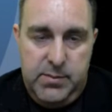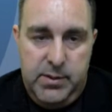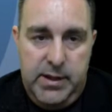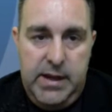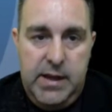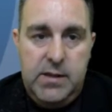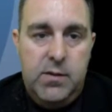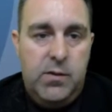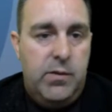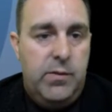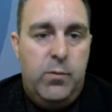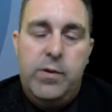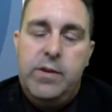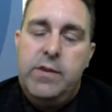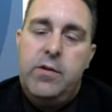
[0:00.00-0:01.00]
by Ed.
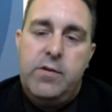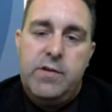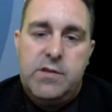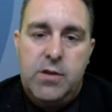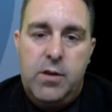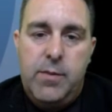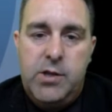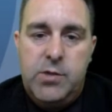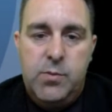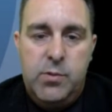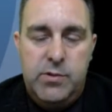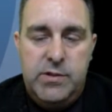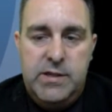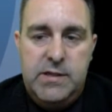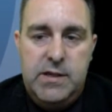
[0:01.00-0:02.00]
There is so much more
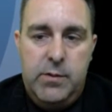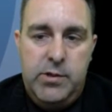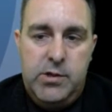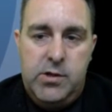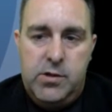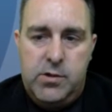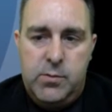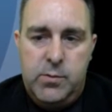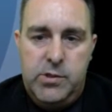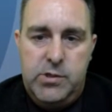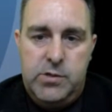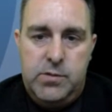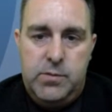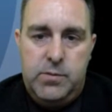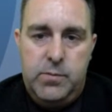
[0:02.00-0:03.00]
detail which
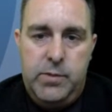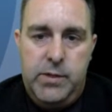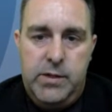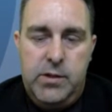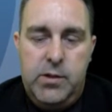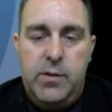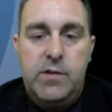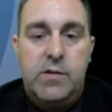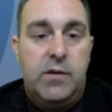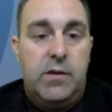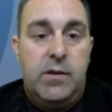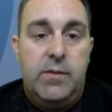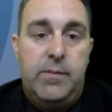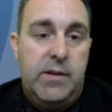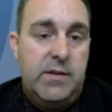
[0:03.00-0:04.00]
we can go into.
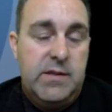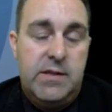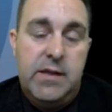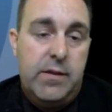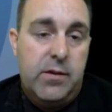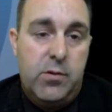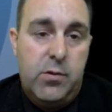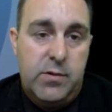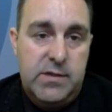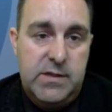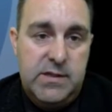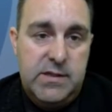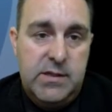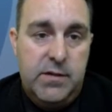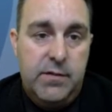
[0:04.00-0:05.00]
It's another course in
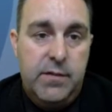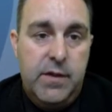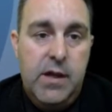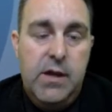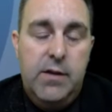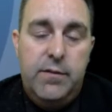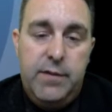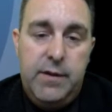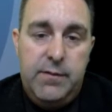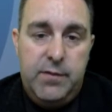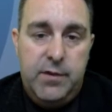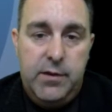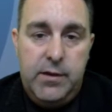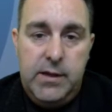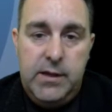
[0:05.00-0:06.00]
itself. Flipped
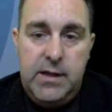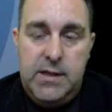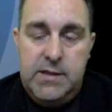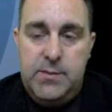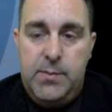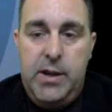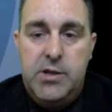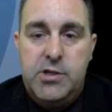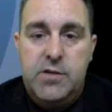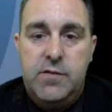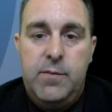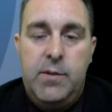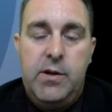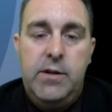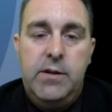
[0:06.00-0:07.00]
learning is a passion of
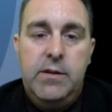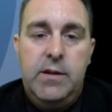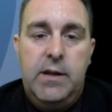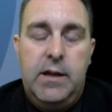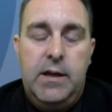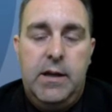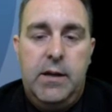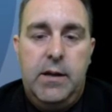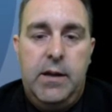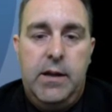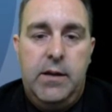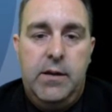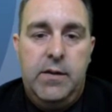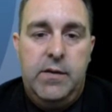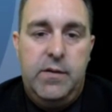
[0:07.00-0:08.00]
mine,
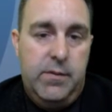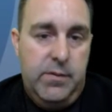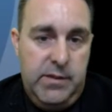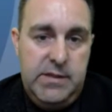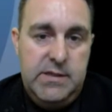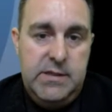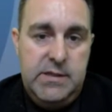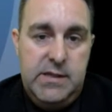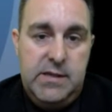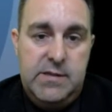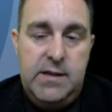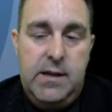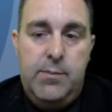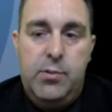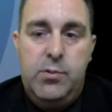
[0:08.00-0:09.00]
and this is an
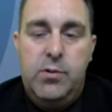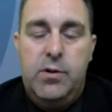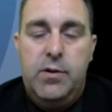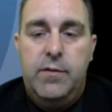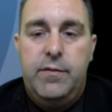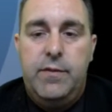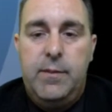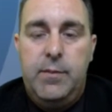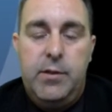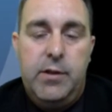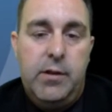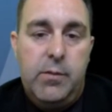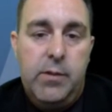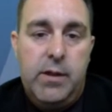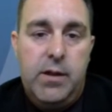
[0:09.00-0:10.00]
example of flipped
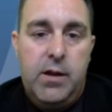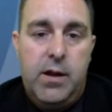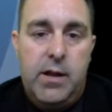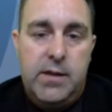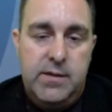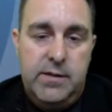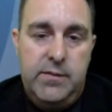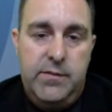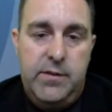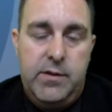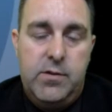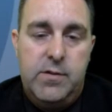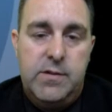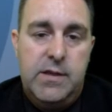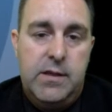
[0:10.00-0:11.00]
learning where I deliver the
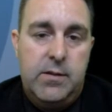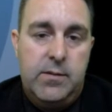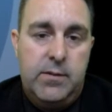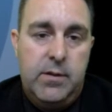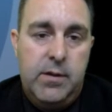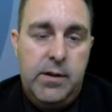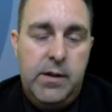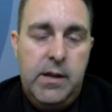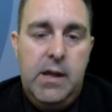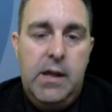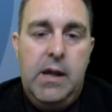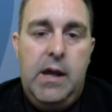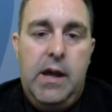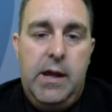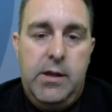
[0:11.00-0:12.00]
content online
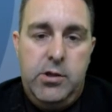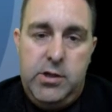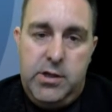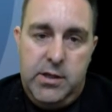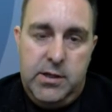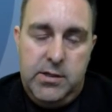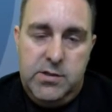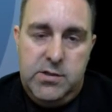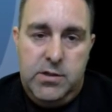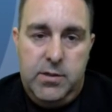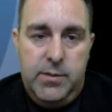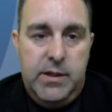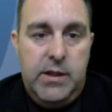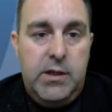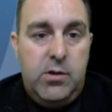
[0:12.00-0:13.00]
and you can consume
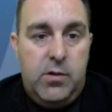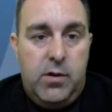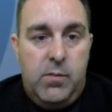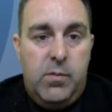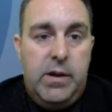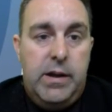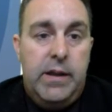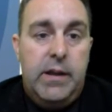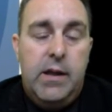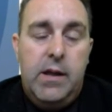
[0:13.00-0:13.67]
it in your own way.